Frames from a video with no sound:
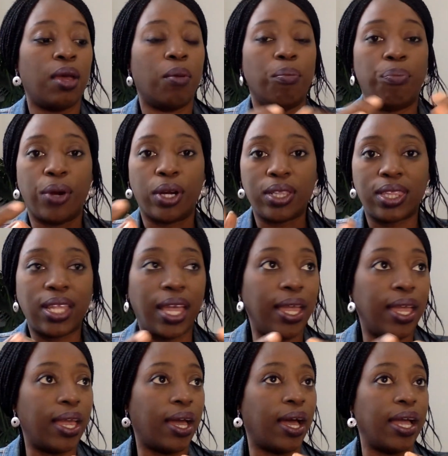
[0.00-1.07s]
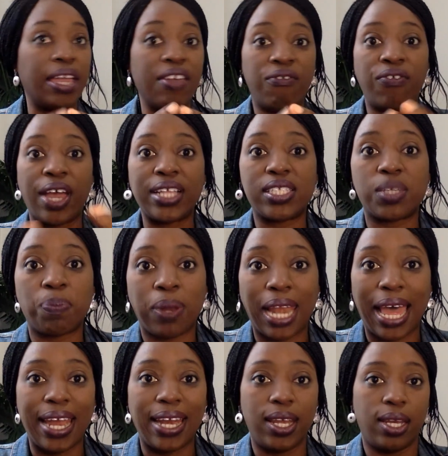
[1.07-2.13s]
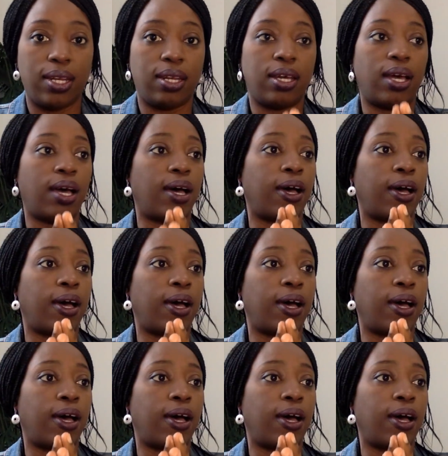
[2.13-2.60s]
Birthday event planning,